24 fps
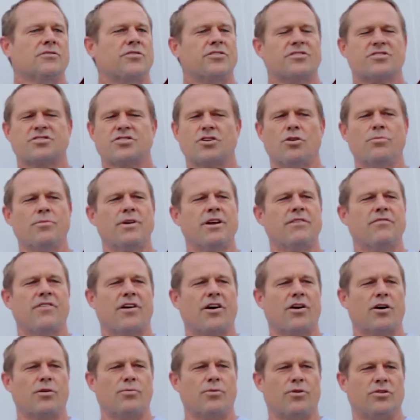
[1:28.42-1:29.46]
There's so many
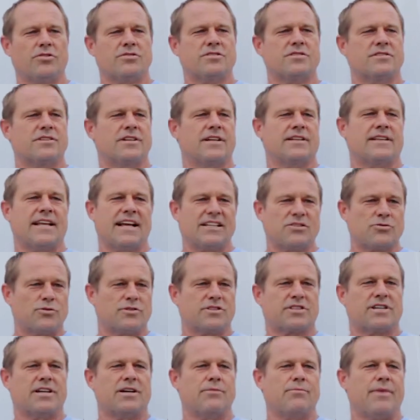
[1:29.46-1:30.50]
variables that's
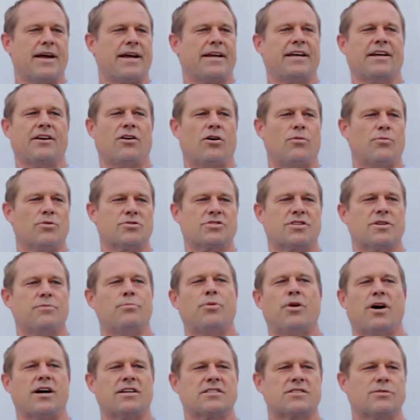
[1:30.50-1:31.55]
what's going to make it almost
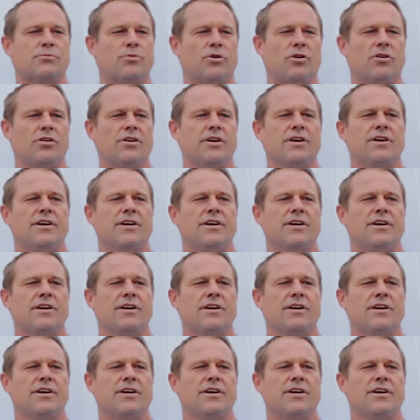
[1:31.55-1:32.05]
impossible.